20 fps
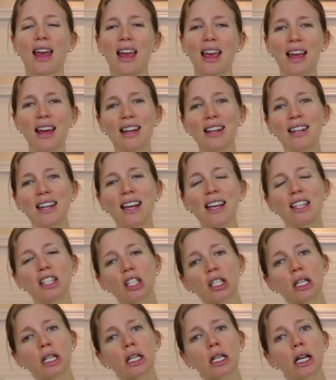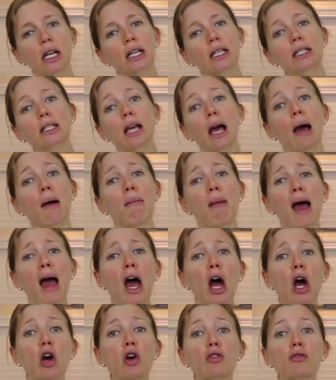and it's gonna take us
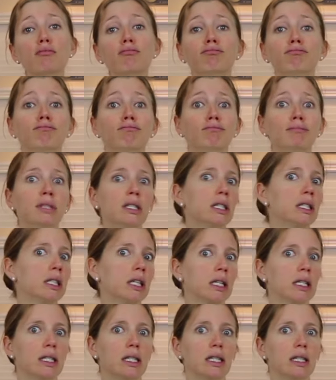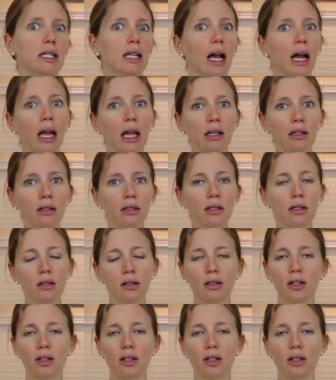about hmm, 60 seconds.